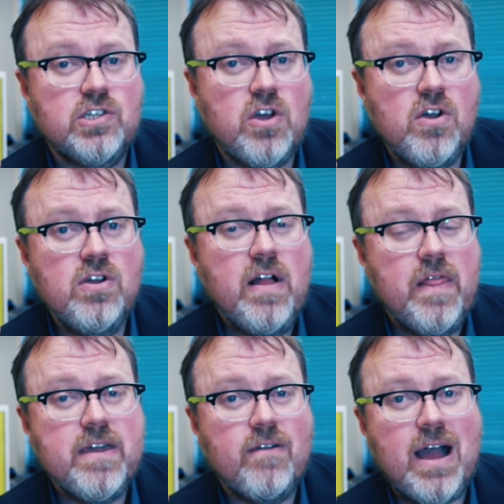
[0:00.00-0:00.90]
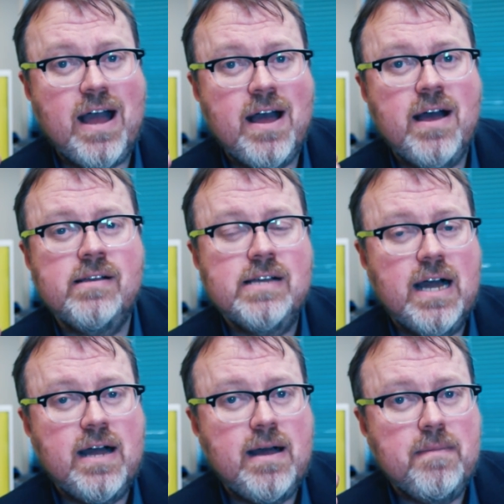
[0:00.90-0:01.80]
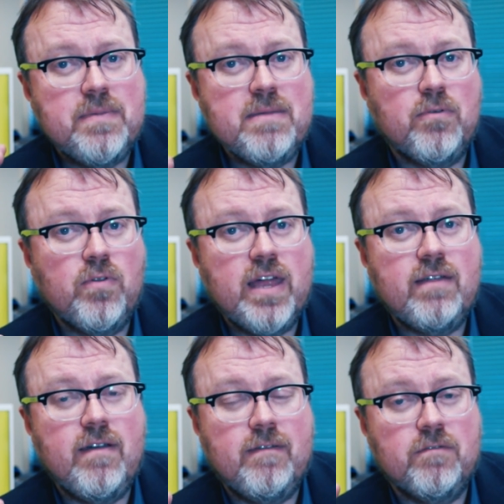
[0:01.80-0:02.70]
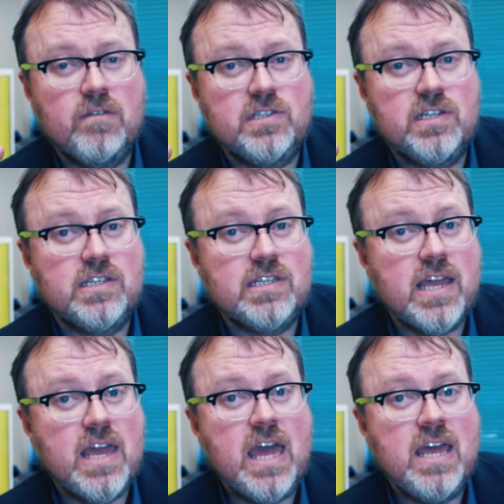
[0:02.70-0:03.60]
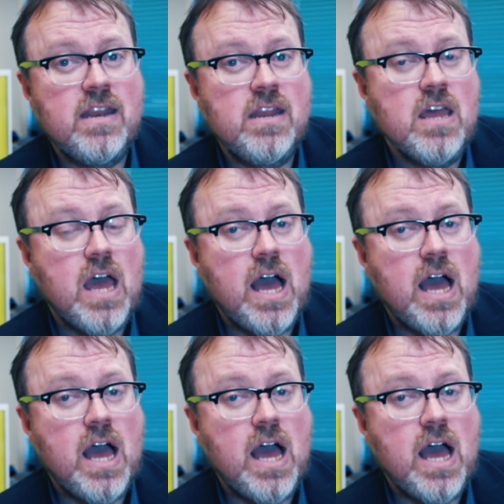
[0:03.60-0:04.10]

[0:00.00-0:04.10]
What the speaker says: So there are people that, for instance, say in